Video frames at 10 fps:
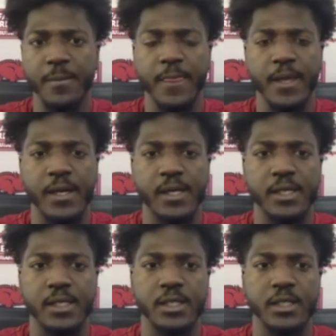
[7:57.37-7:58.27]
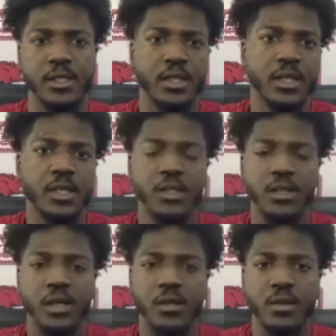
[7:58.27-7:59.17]
Uh, you
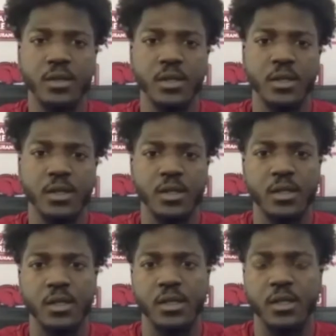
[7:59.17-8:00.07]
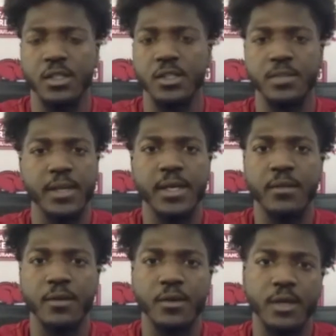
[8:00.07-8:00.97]
know, uh, just playing
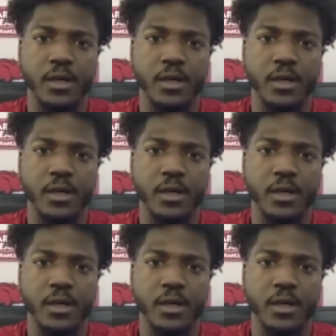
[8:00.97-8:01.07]
the role that